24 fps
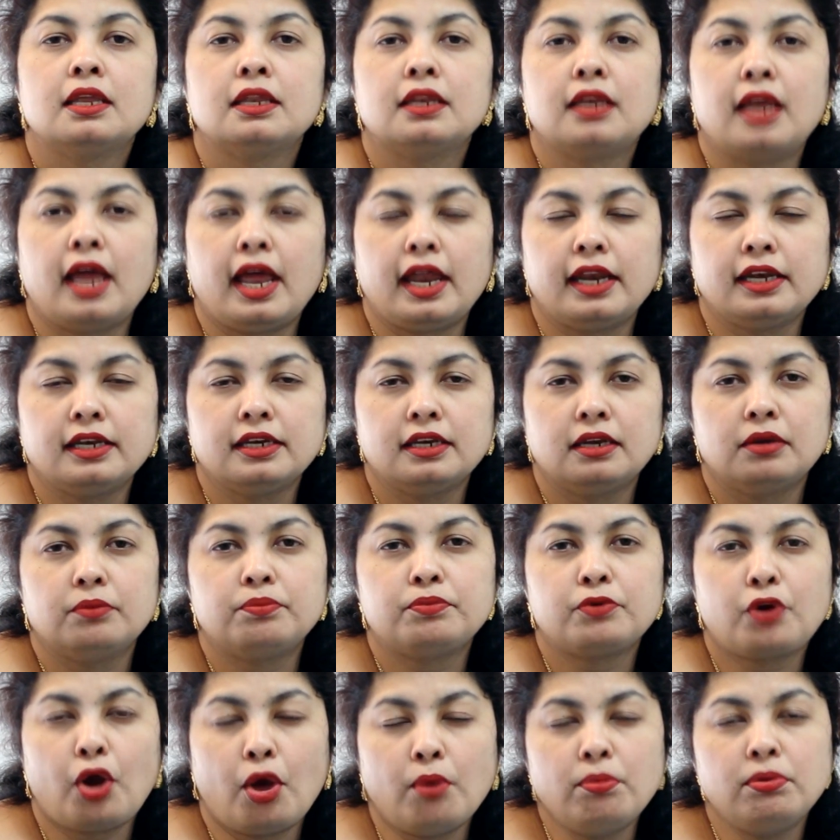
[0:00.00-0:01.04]
and
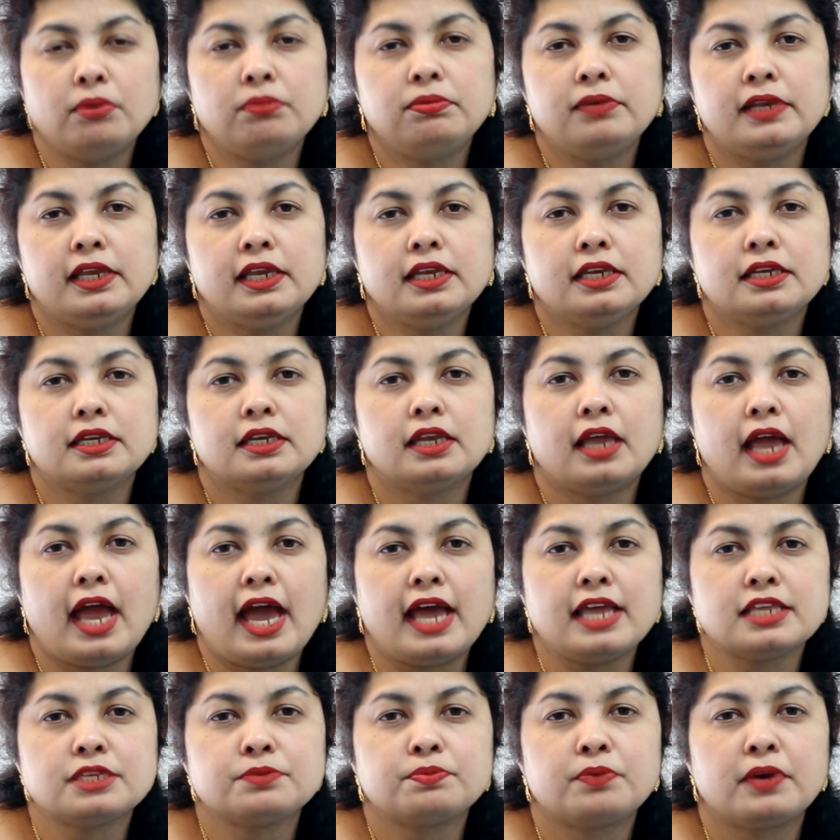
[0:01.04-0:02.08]
probably
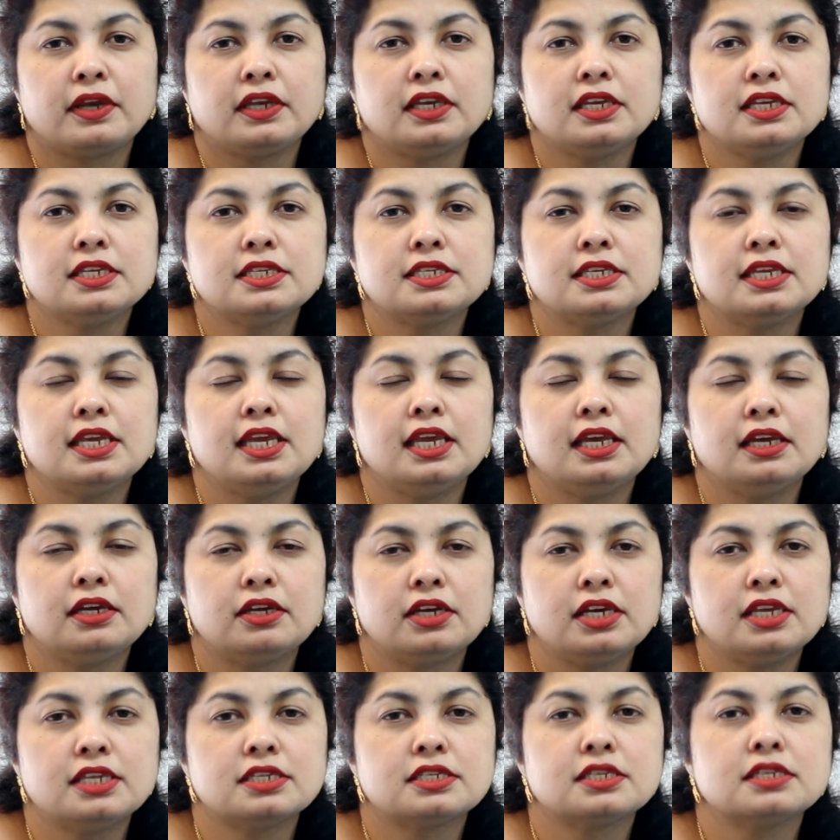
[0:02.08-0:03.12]
as pregnancy
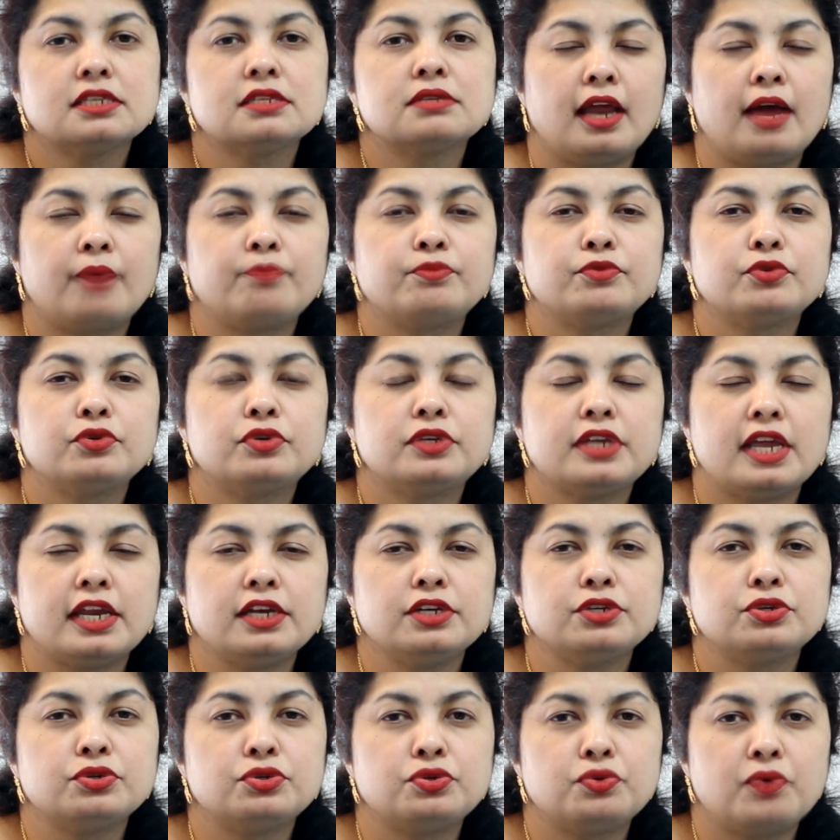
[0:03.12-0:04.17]
increases up to
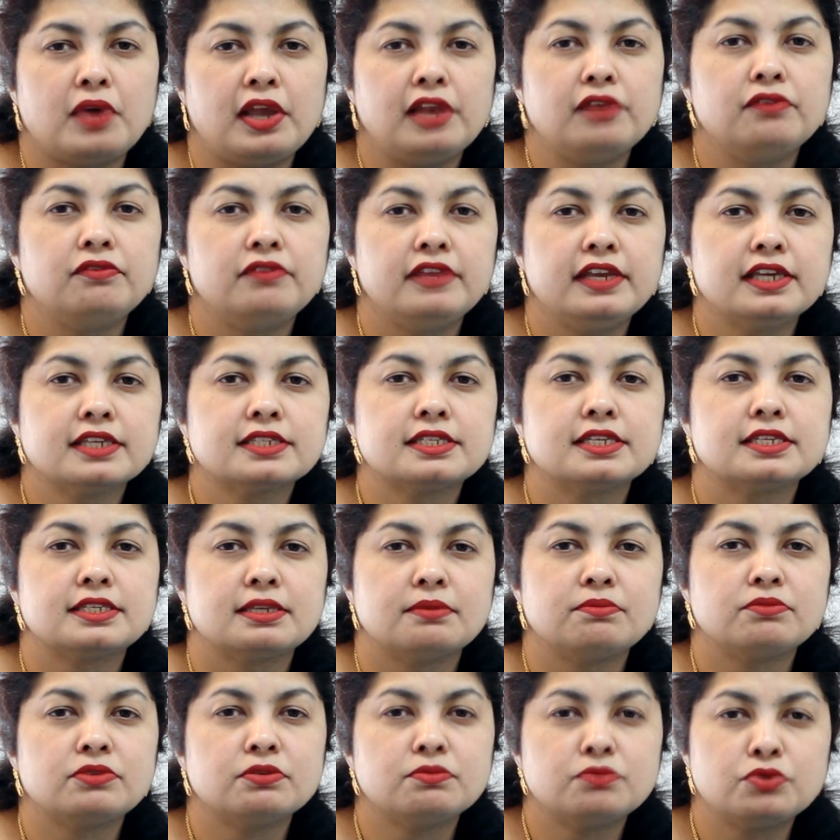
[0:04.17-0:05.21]
10 to 12 weeks the
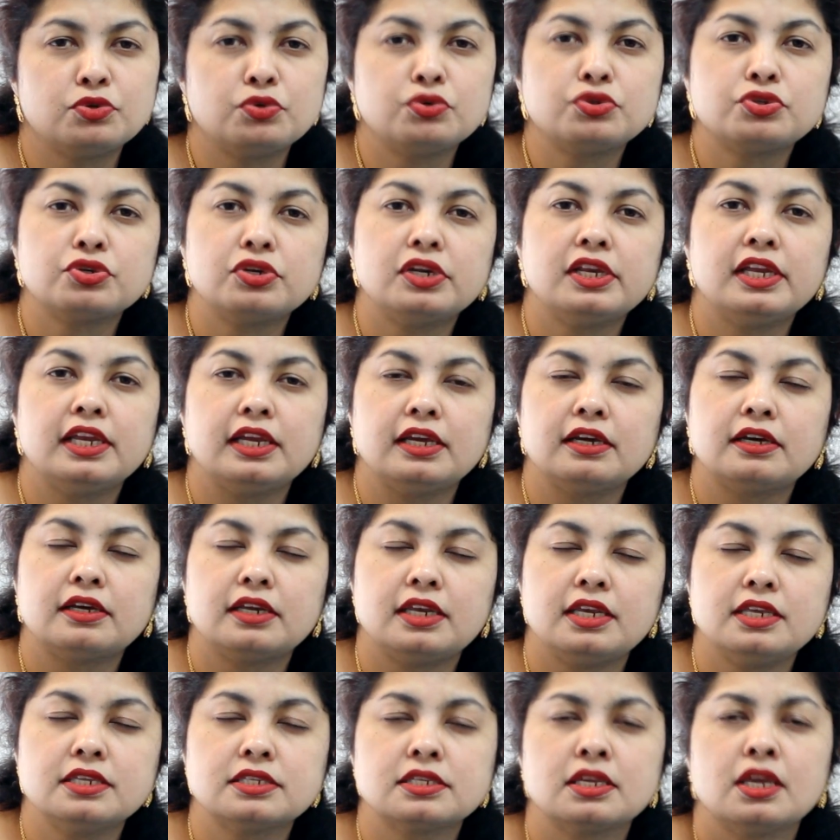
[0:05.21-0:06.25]
symptoms usually
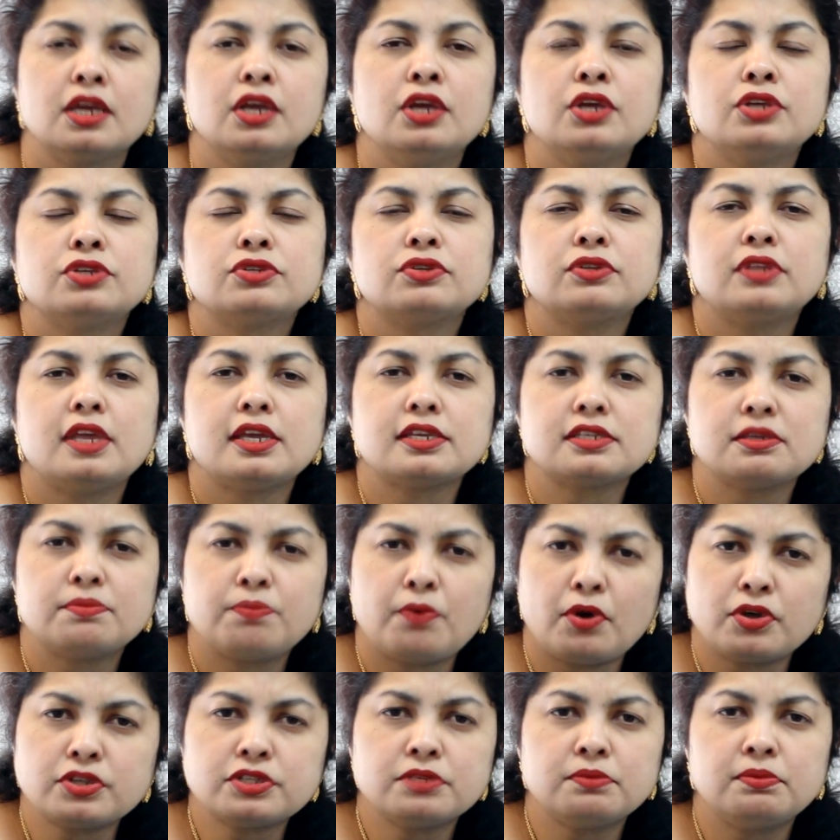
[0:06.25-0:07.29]
increase so there's a
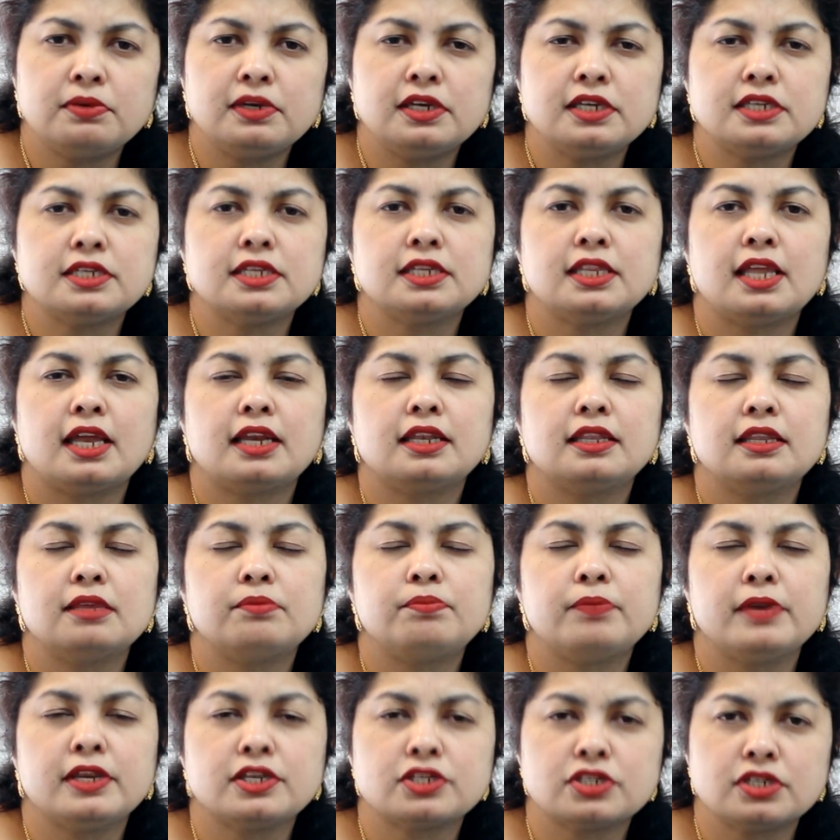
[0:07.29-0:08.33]
possibility that the
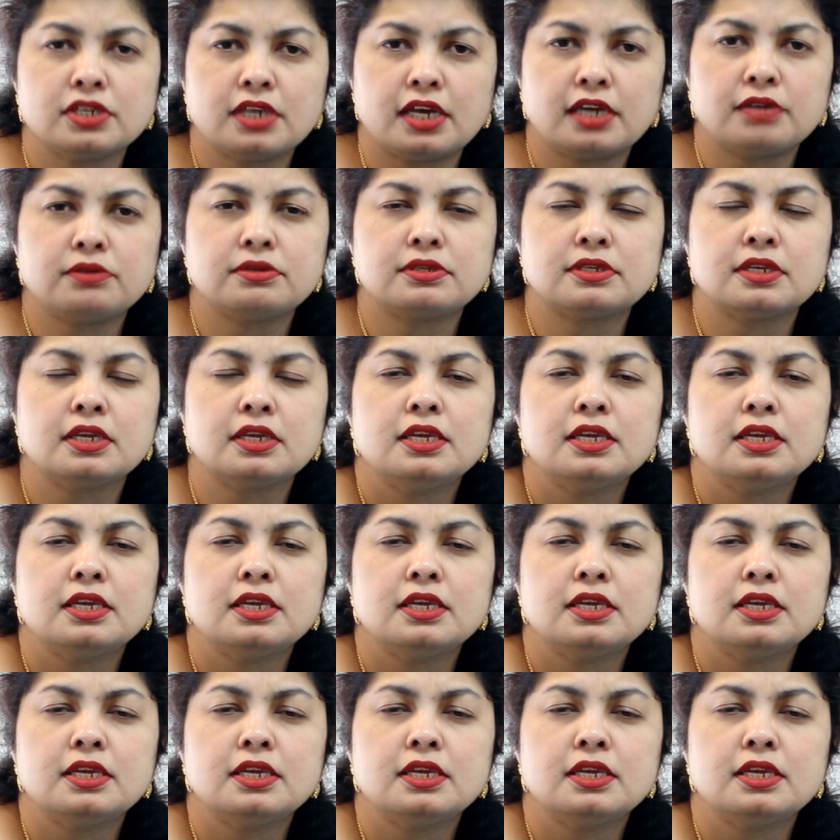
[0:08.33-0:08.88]
patient at